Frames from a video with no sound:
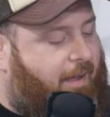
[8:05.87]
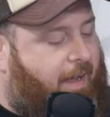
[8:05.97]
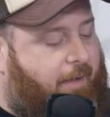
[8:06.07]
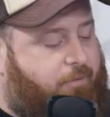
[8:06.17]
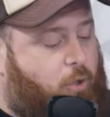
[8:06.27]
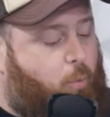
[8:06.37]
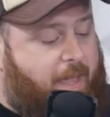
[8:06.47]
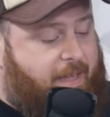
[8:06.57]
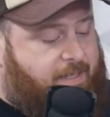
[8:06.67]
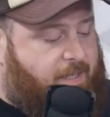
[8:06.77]
After
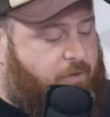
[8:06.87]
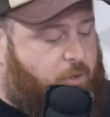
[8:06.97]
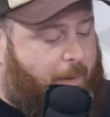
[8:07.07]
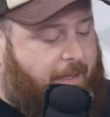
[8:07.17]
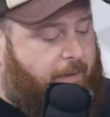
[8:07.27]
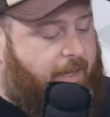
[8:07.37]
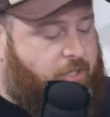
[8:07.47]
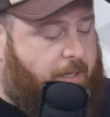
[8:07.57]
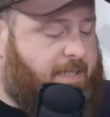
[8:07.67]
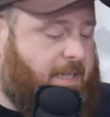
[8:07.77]
weeks of
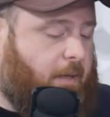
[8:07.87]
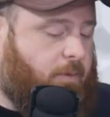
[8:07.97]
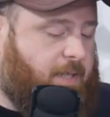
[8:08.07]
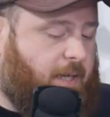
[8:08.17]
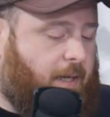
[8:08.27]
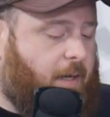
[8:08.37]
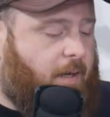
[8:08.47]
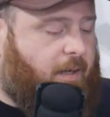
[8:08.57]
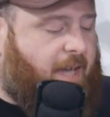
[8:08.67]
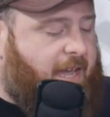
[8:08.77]
speculation and secrecy,
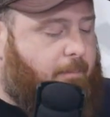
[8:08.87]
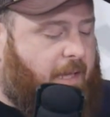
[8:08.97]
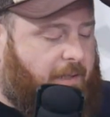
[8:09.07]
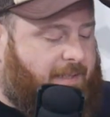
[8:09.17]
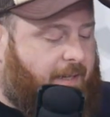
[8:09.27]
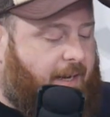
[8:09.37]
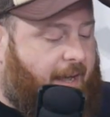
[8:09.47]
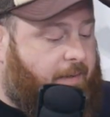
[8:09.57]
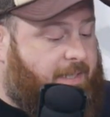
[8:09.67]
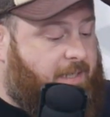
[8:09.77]
Kate Middleton
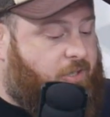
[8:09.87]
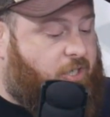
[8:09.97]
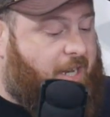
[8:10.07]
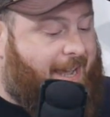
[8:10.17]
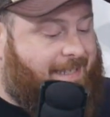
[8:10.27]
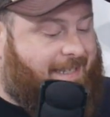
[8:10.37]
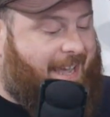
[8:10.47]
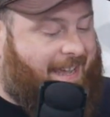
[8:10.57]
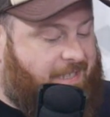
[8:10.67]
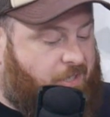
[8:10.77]
announces she has
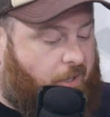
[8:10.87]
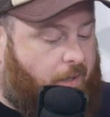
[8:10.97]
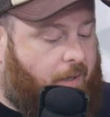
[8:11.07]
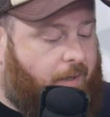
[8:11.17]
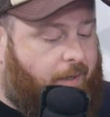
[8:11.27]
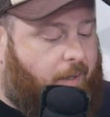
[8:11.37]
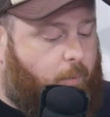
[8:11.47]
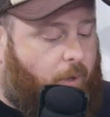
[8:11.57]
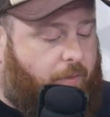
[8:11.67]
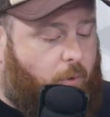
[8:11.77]
cancer. And
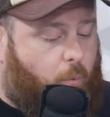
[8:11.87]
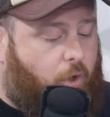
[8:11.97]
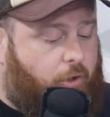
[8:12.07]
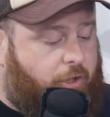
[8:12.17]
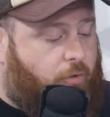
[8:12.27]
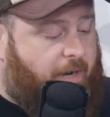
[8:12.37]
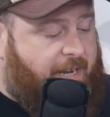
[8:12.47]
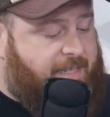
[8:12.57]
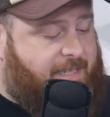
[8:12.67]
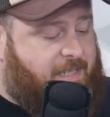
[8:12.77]
what the world
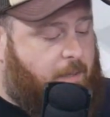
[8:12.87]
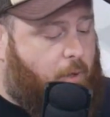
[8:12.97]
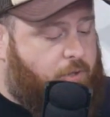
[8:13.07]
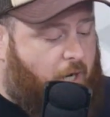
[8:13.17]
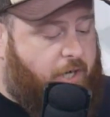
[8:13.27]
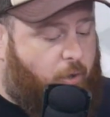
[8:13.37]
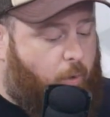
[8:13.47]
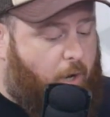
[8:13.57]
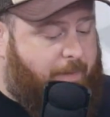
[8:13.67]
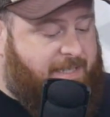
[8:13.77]
agrees is the most
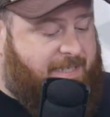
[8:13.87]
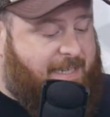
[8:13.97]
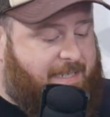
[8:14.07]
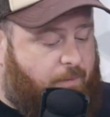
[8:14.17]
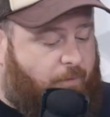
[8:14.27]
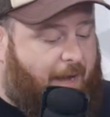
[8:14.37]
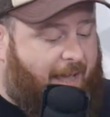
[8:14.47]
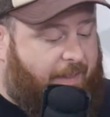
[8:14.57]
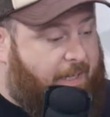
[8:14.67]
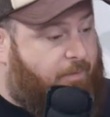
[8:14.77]
underwhelming season
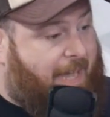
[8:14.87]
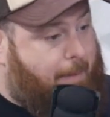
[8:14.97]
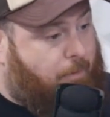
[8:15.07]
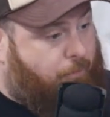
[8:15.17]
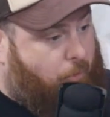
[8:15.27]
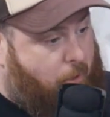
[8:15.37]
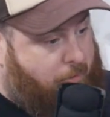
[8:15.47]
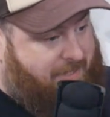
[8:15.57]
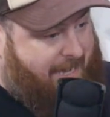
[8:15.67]
finale of Game of Thrones